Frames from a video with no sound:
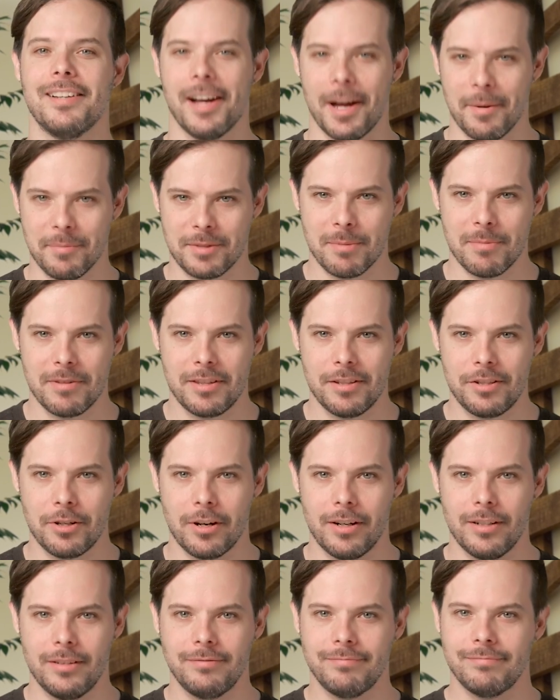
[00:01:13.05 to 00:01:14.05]
I'm Timothy
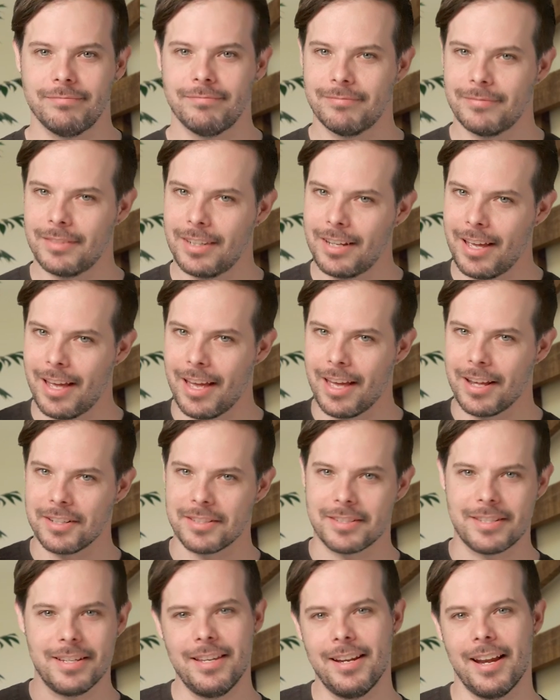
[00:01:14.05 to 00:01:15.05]
Jordan, and I'll
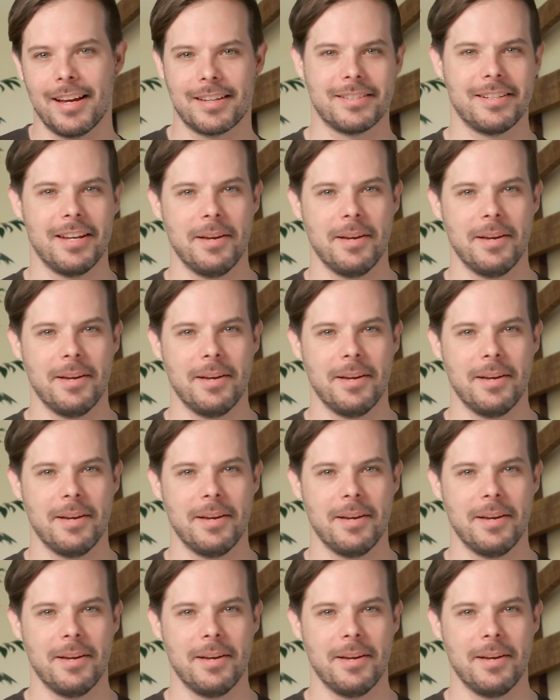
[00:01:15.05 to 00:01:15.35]
see you next